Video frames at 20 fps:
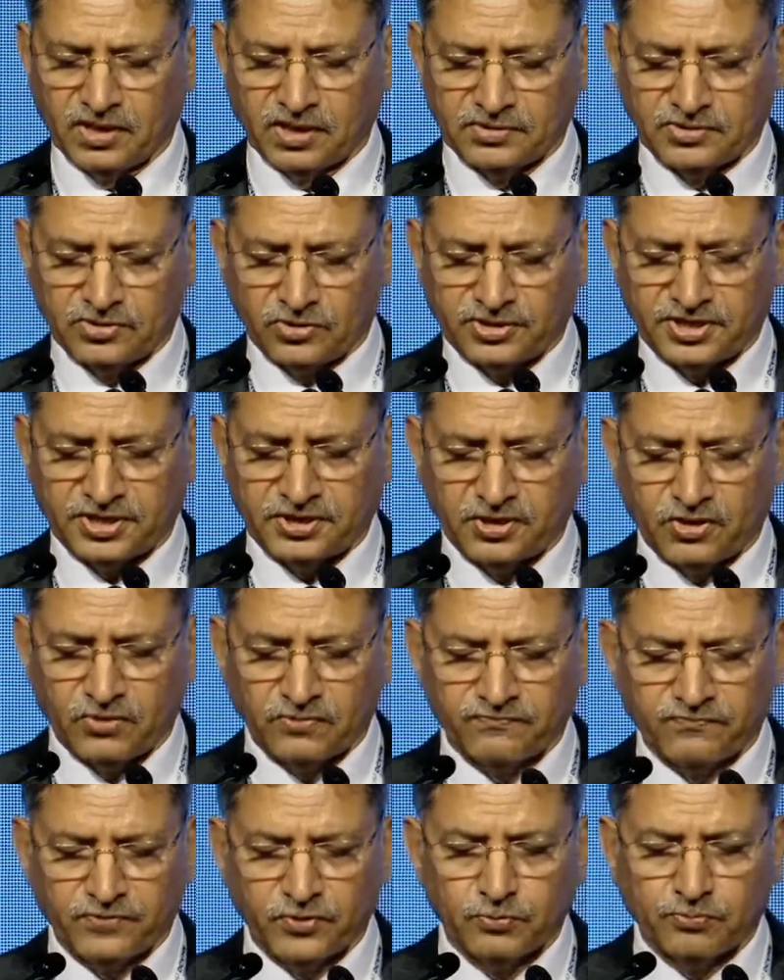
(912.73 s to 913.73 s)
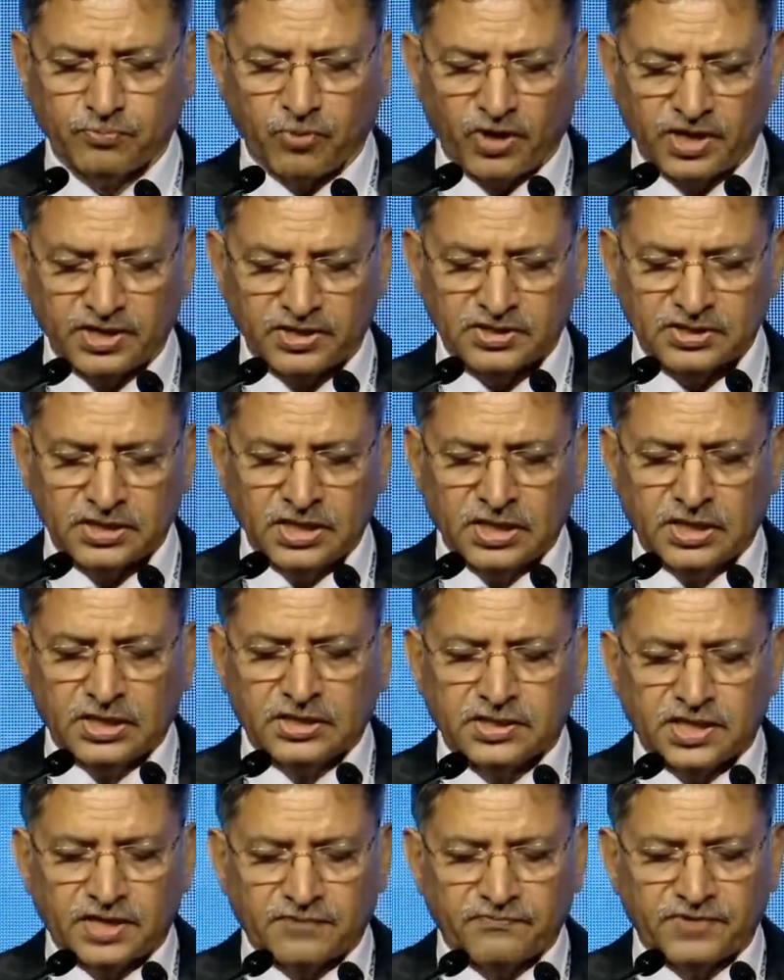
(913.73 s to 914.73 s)
jotted down a few points
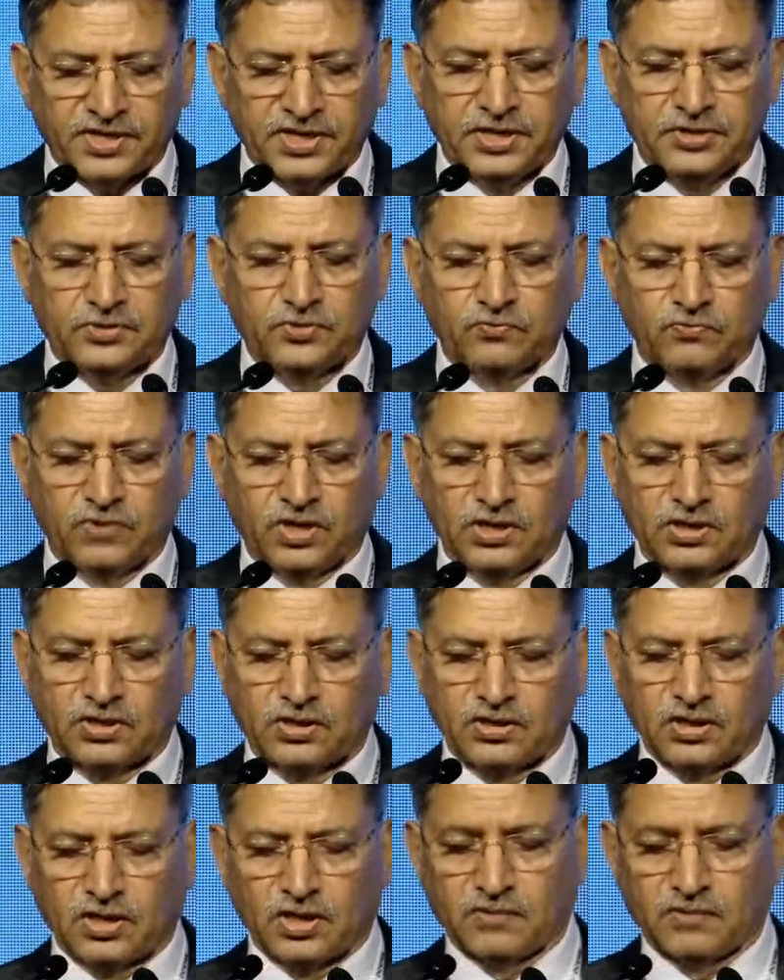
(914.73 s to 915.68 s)
that we need to work